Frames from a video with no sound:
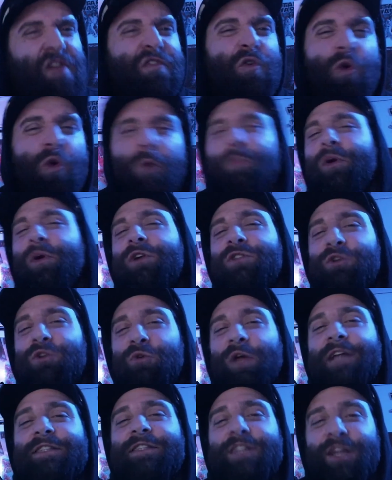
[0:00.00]
you are a person who
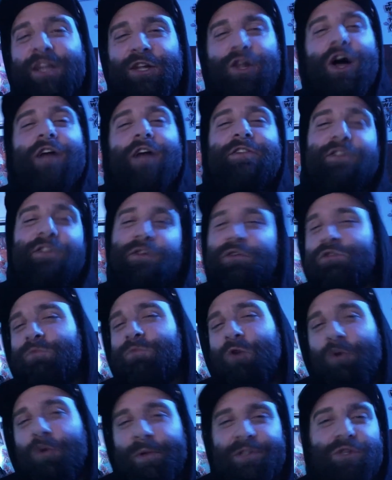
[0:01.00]
likes to get lost in those
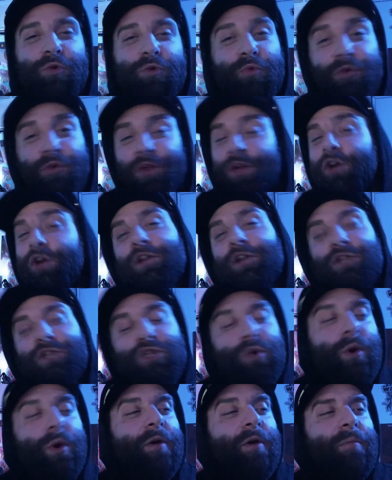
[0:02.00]
moments, you're really going to
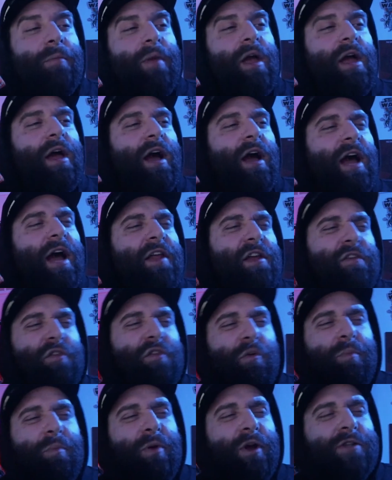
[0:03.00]
enjoy them. I think if
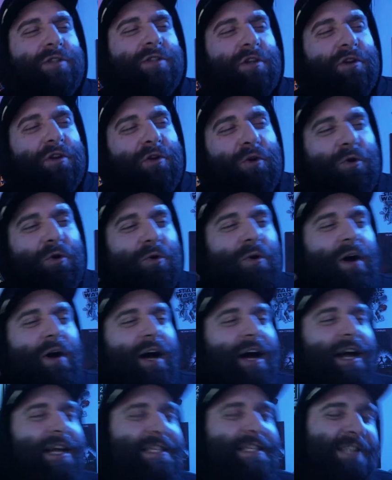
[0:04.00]
you're a person who
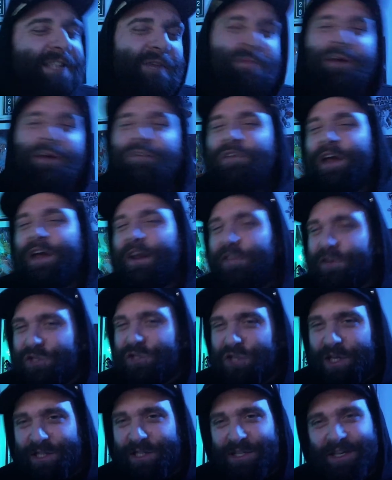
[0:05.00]
isn't a big fan of the
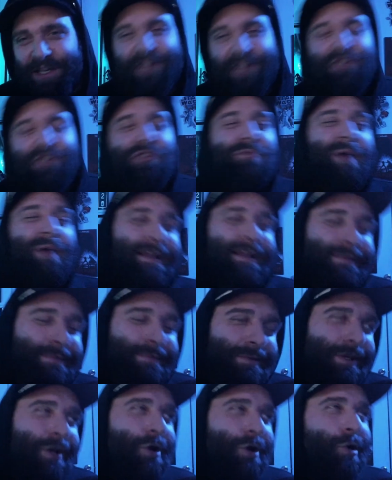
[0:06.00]
cheesiness, you might,
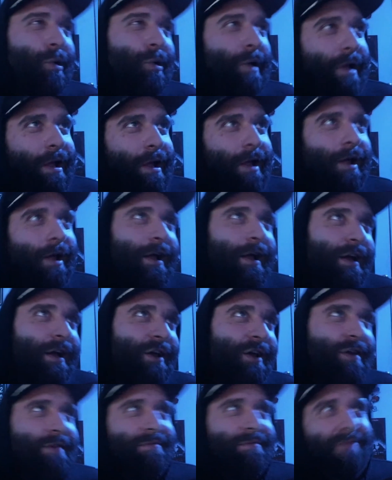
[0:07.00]

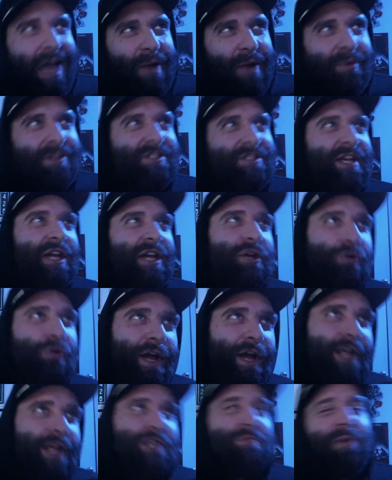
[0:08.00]
I wouldn't say
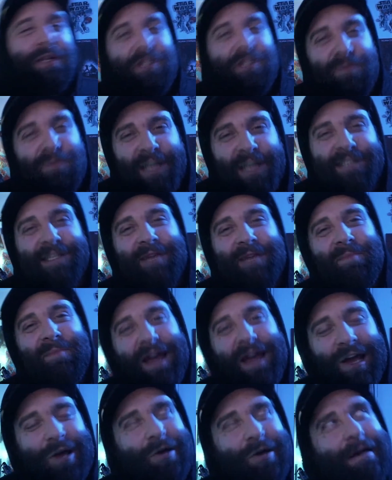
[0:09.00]
cringe, but you might step
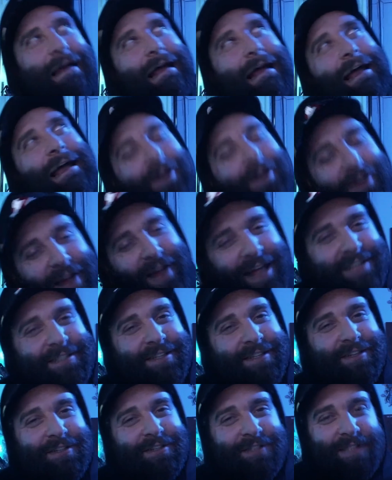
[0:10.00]
back and go, that's
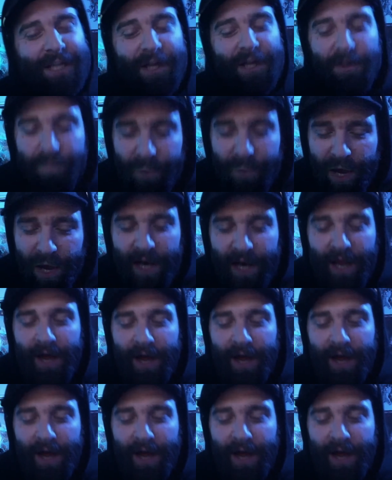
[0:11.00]
a little silly. But